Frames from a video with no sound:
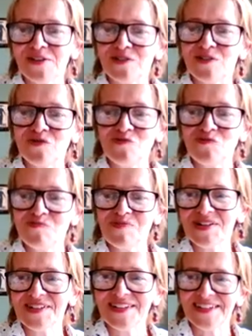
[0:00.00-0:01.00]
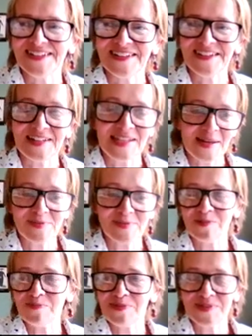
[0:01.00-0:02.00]
Zoom and
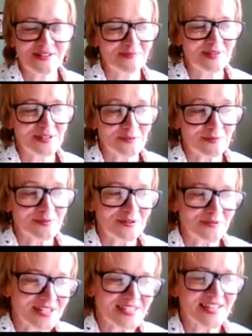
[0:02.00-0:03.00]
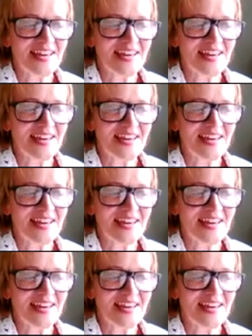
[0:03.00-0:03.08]
laptop is up to it.